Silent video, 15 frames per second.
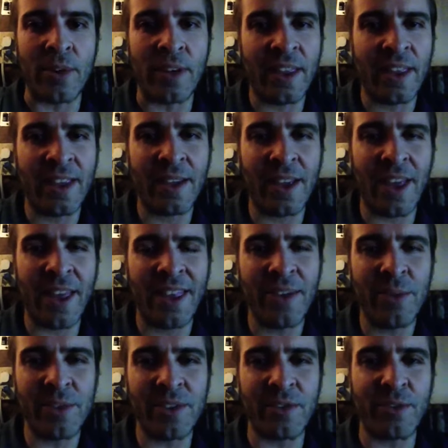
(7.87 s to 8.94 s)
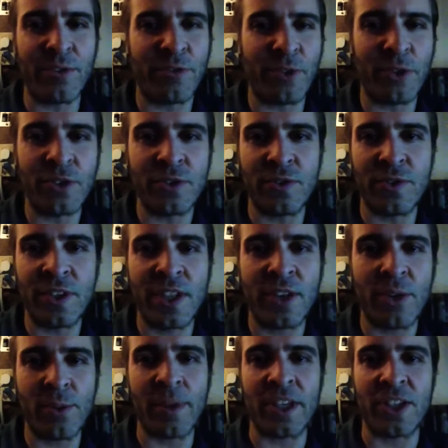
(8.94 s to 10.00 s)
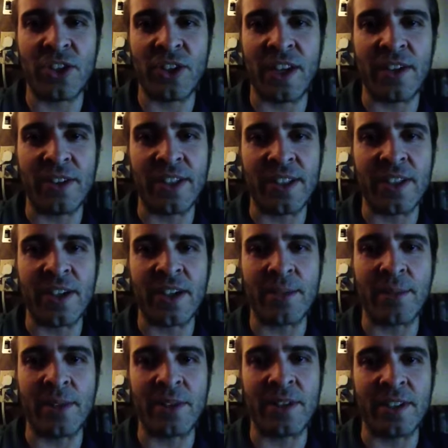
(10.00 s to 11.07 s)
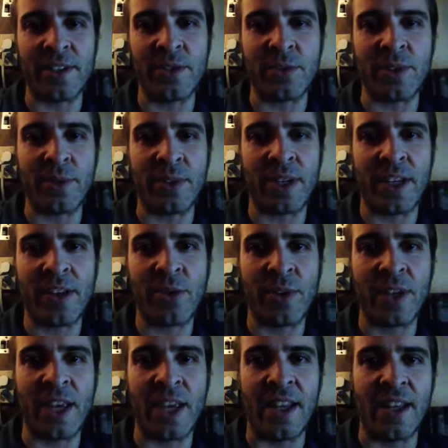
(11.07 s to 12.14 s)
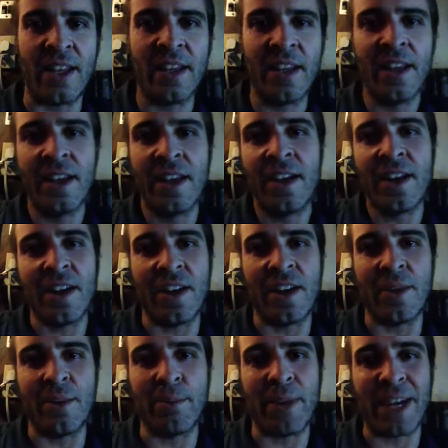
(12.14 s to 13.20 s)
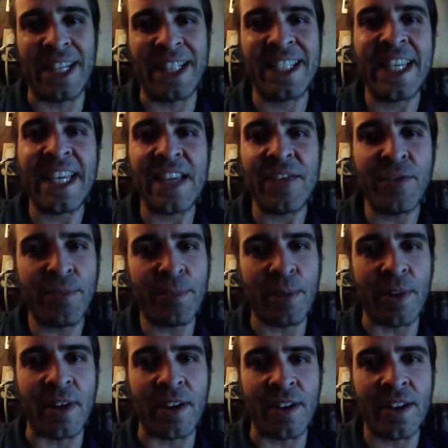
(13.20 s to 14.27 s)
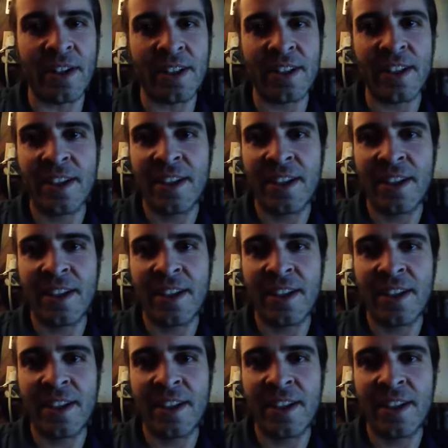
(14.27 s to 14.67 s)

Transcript: I think it was the first video on my channel I talked about this, right when I created my Teef product.